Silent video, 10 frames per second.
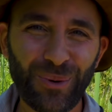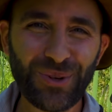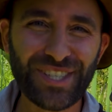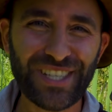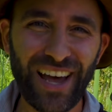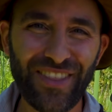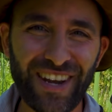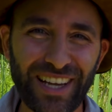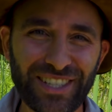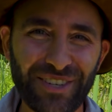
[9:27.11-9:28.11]
We'll see you on the
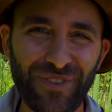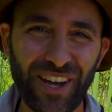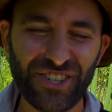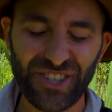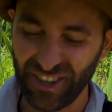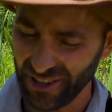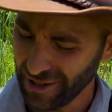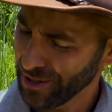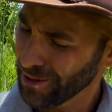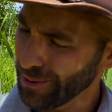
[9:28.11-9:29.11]
next adventure.
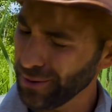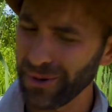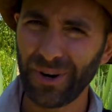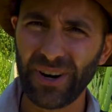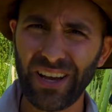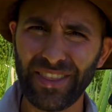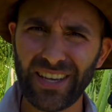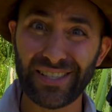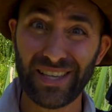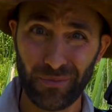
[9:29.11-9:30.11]
Ooh, I
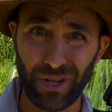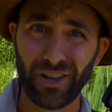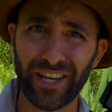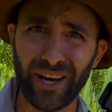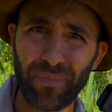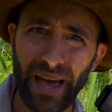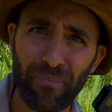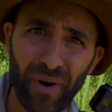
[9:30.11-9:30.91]
think it's time to clean up that